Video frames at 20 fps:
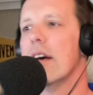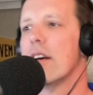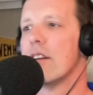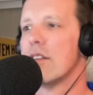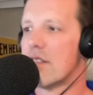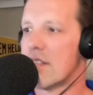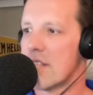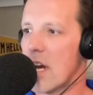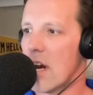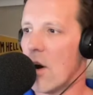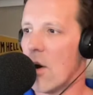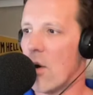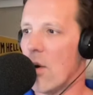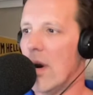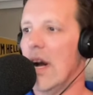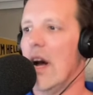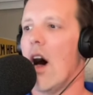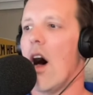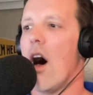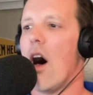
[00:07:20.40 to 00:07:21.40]
So,
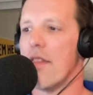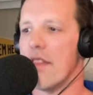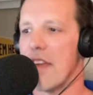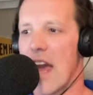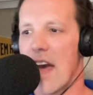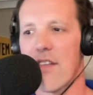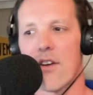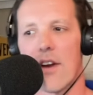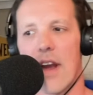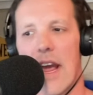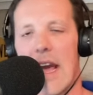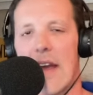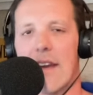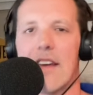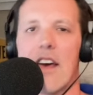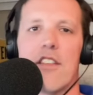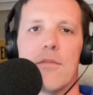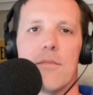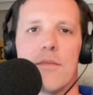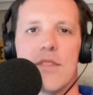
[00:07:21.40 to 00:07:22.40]
on the other hand,
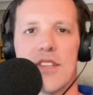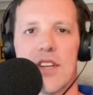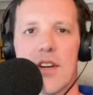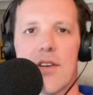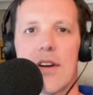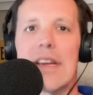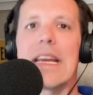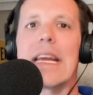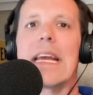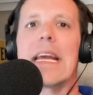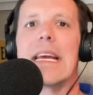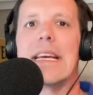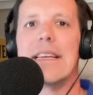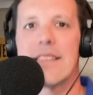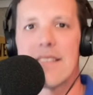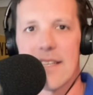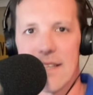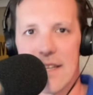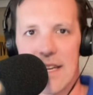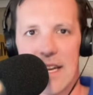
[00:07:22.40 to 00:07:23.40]
now that Missouri
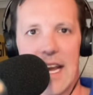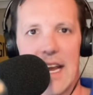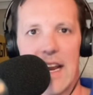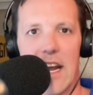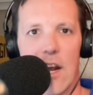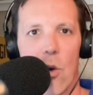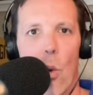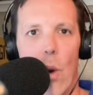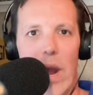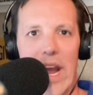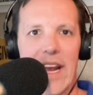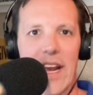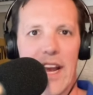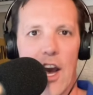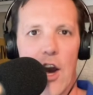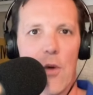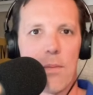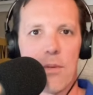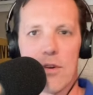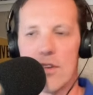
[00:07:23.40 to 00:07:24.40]
isn't getting
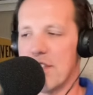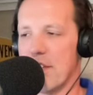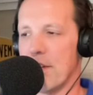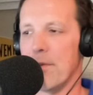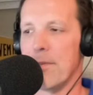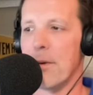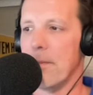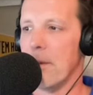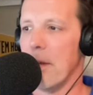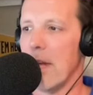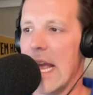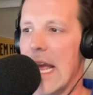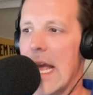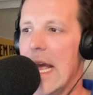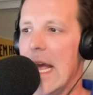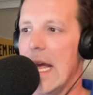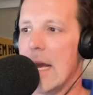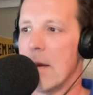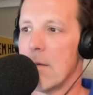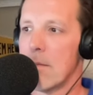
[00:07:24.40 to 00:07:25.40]
Wingo, presumably,
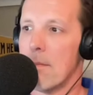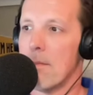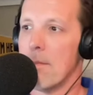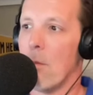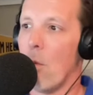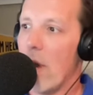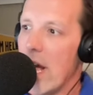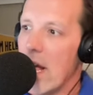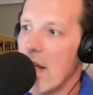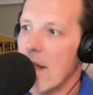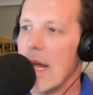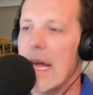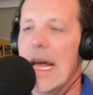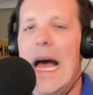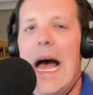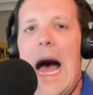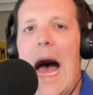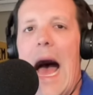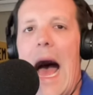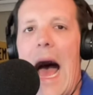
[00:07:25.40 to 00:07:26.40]
well,
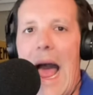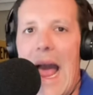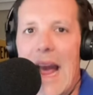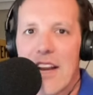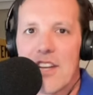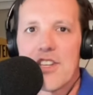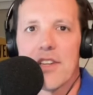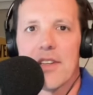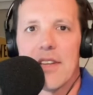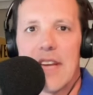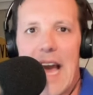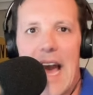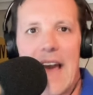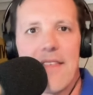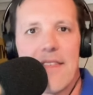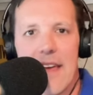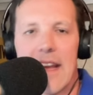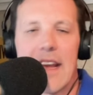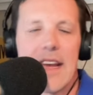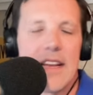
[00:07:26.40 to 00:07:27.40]
actually, I
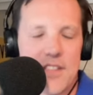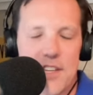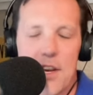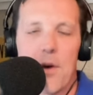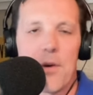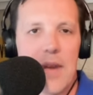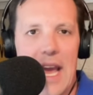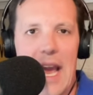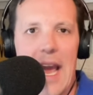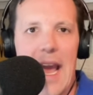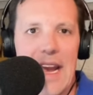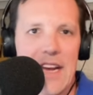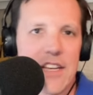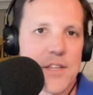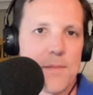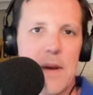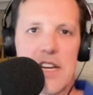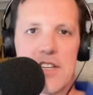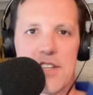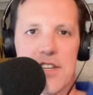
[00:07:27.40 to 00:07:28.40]
think it's okay,
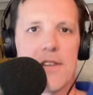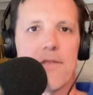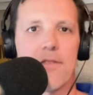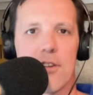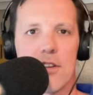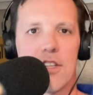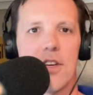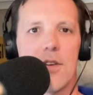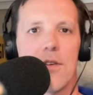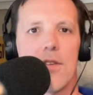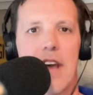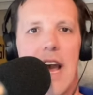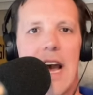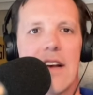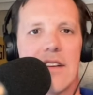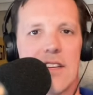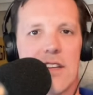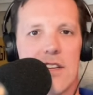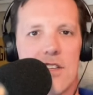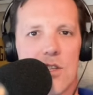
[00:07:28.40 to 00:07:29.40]
especially for
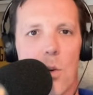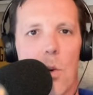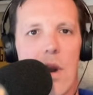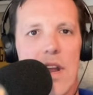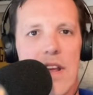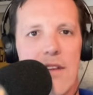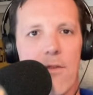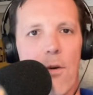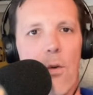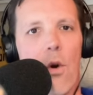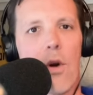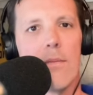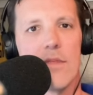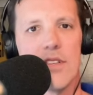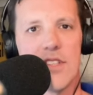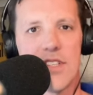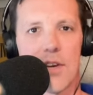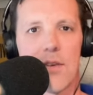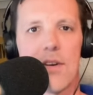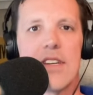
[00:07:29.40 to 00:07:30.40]
2024.
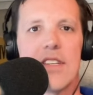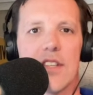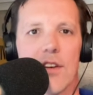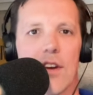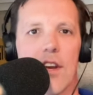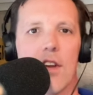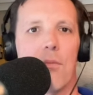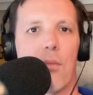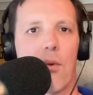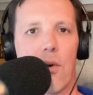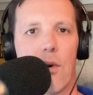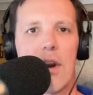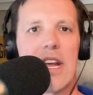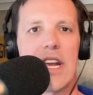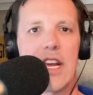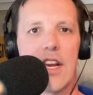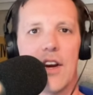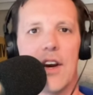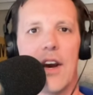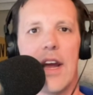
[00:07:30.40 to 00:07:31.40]
Missouri's looking pretty
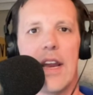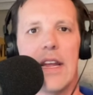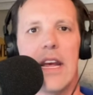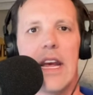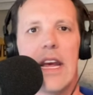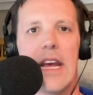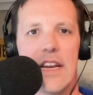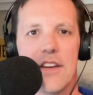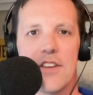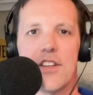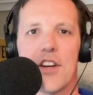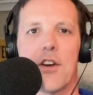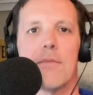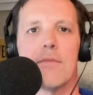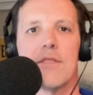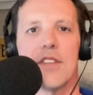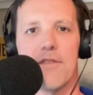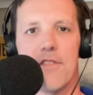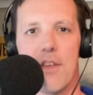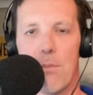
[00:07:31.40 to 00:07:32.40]
good in
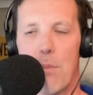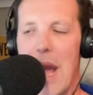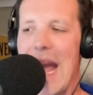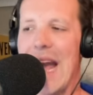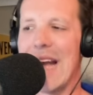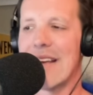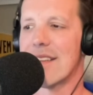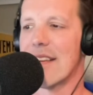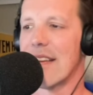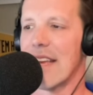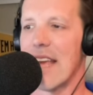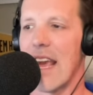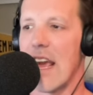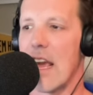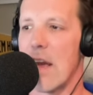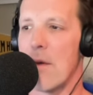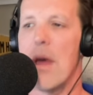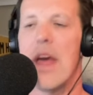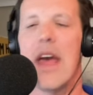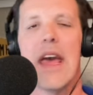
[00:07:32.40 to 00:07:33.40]
terms of the passing
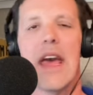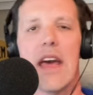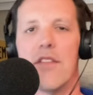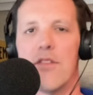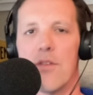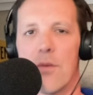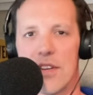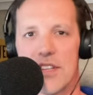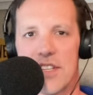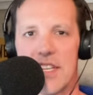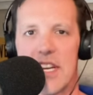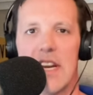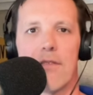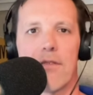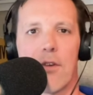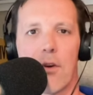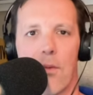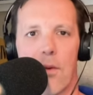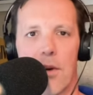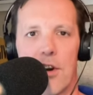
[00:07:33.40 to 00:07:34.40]
game and the
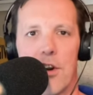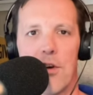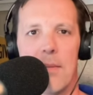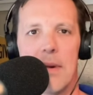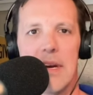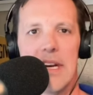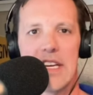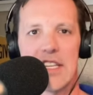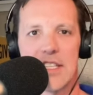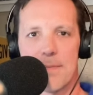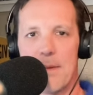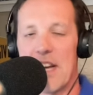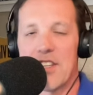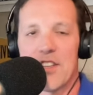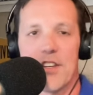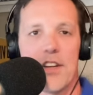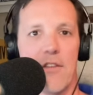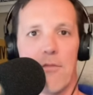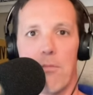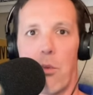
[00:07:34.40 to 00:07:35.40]
receiver room,
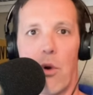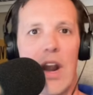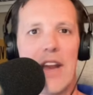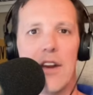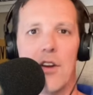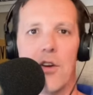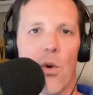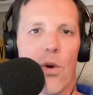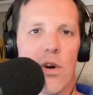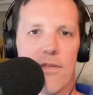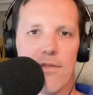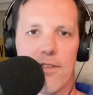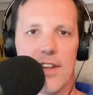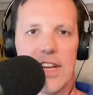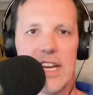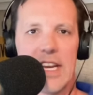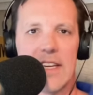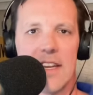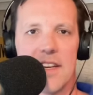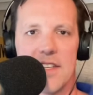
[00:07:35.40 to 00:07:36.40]
especially if Brett
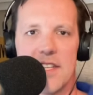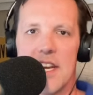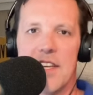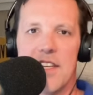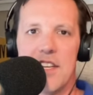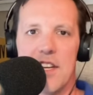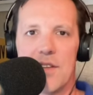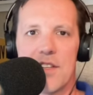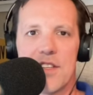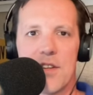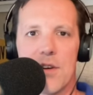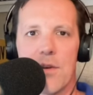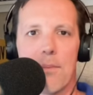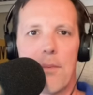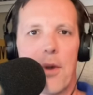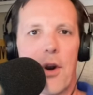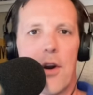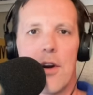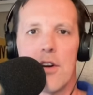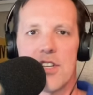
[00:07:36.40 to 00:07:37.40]
Norfleet continues to
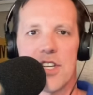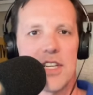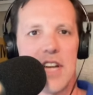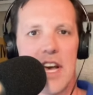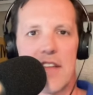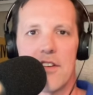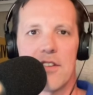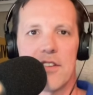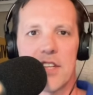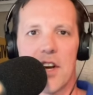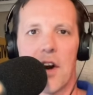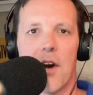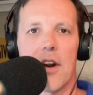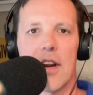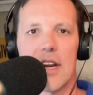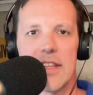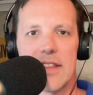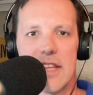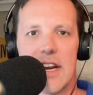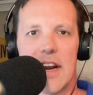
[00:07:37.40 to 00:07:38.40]
emerge, another
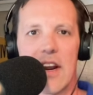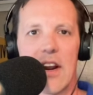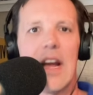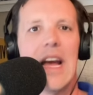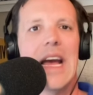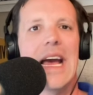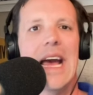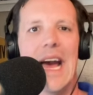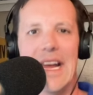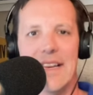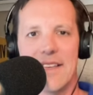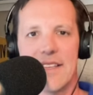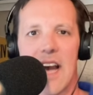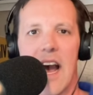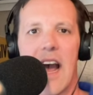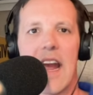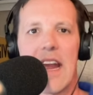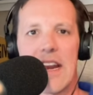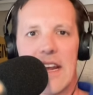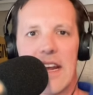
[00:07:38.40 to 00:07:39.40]
target there at
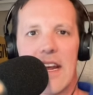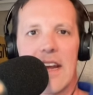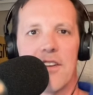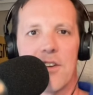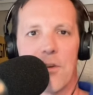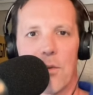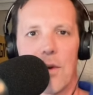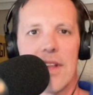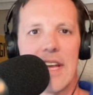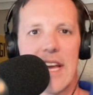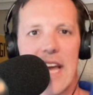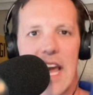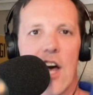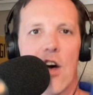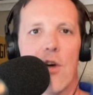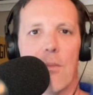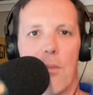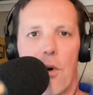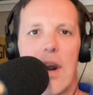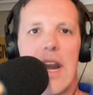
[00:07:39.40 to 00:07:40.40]
tight end to really
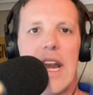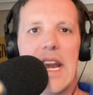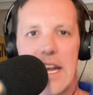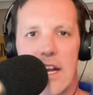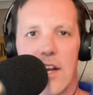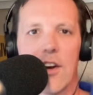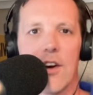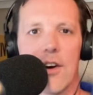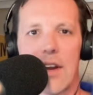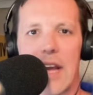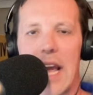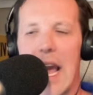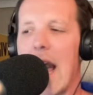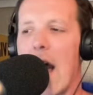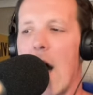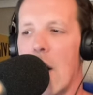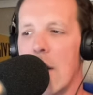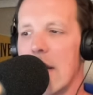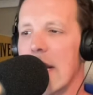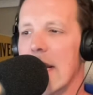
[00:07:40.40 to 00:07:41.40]
help Brady Cook
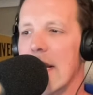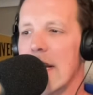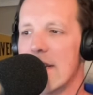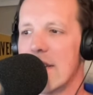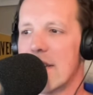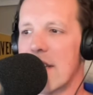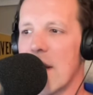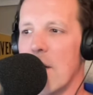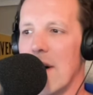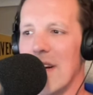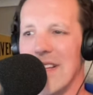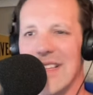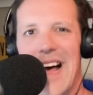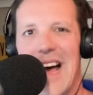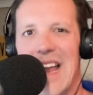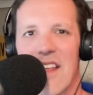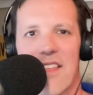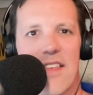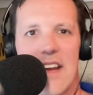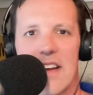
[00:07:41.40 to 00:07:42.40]
out. So a
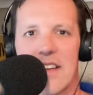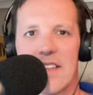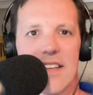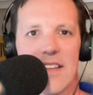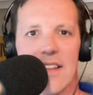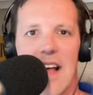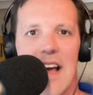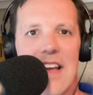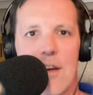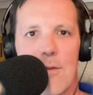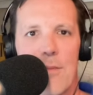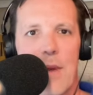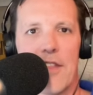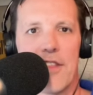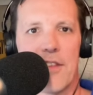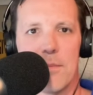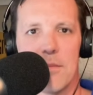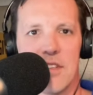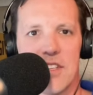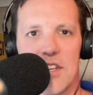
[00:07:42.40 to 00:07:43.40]
lot of things to like about
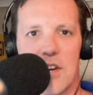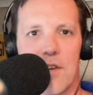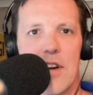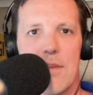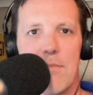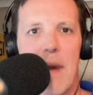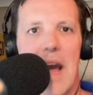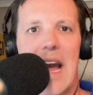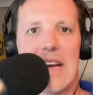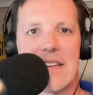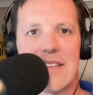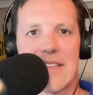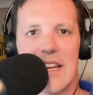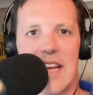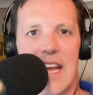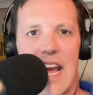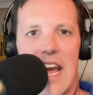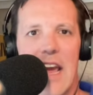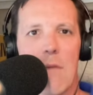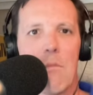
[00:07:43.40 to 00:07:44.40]
the Missouri
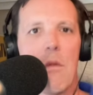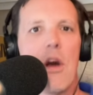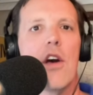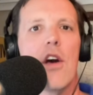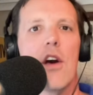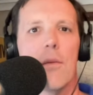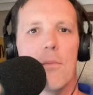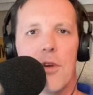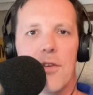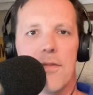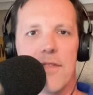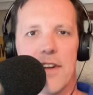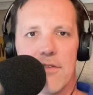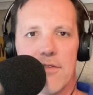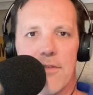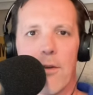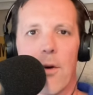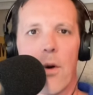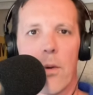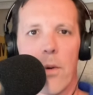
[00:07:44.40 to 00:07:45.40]
passing game moving
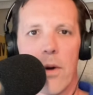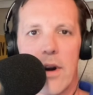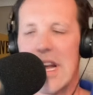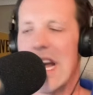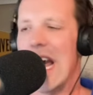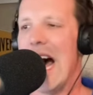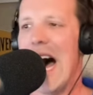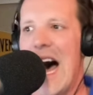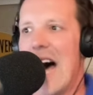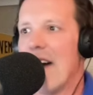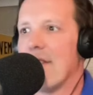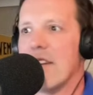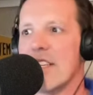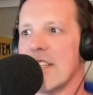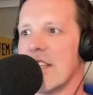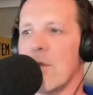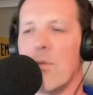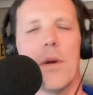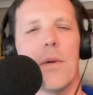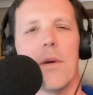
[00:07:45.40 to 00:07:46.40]
forward.
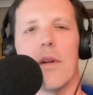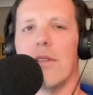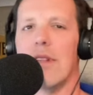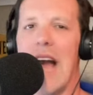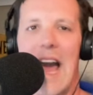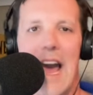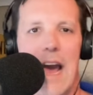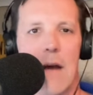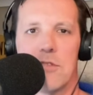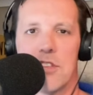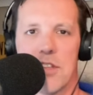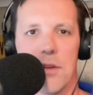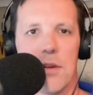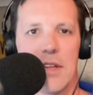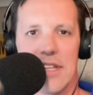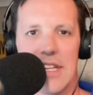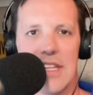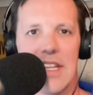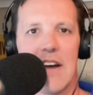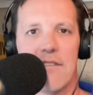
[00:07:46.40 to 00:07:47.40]
Obviously, we would
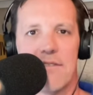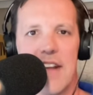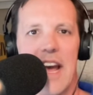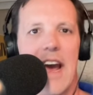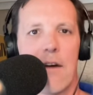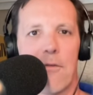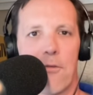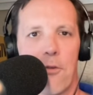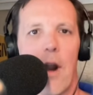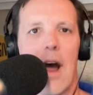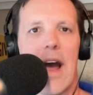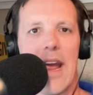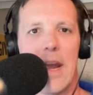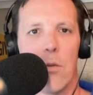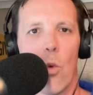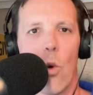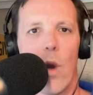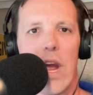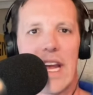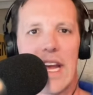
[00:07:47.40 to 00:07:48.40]
absolutely love to have
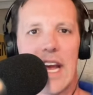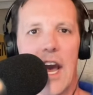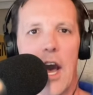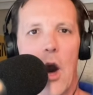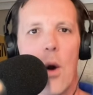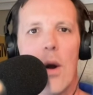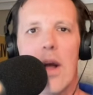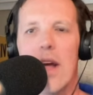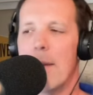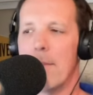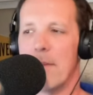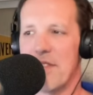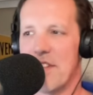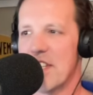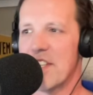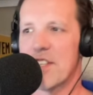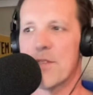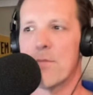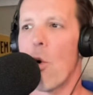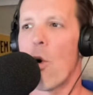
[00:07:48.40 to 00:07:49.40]
Ryan Wingo, but
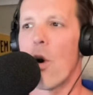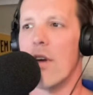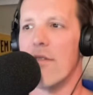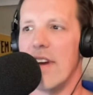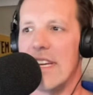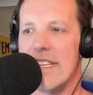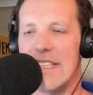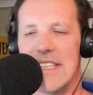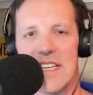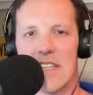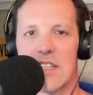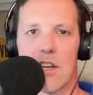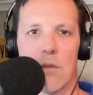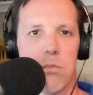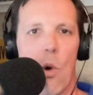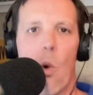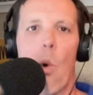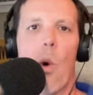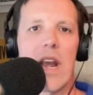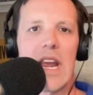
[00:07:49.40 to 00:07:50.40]
this is more of a
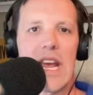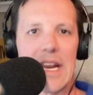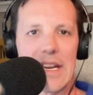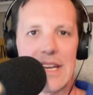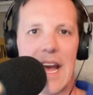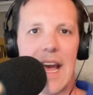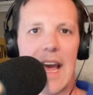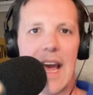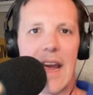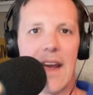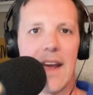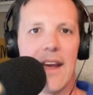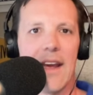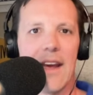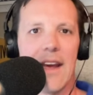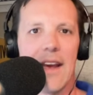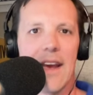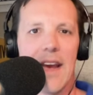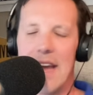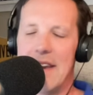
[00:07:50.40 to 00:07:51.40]
disappointing day
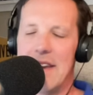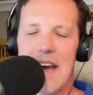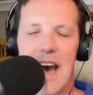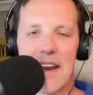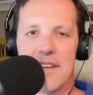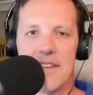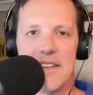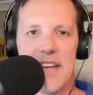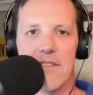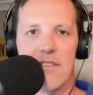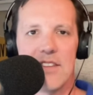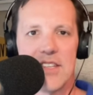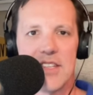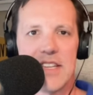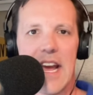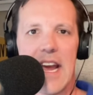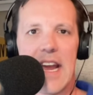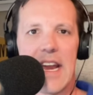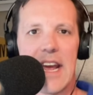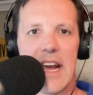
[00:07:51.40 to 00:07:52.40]
and not a
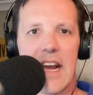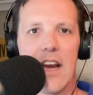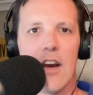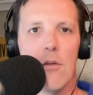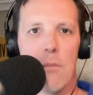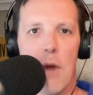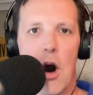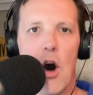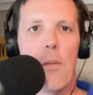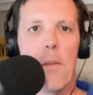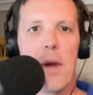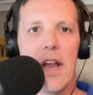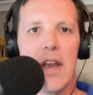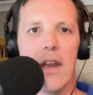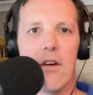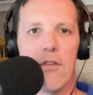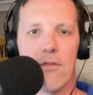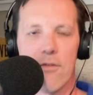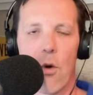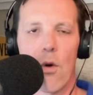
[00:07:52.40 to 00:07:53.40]
devastating moment
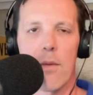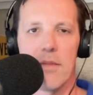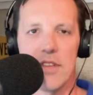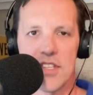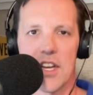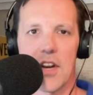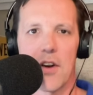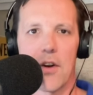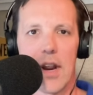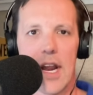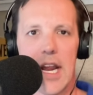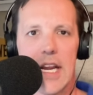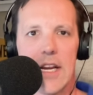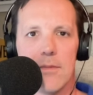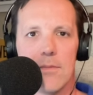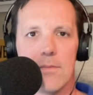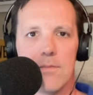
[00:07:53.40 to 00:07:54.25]
for Missouri.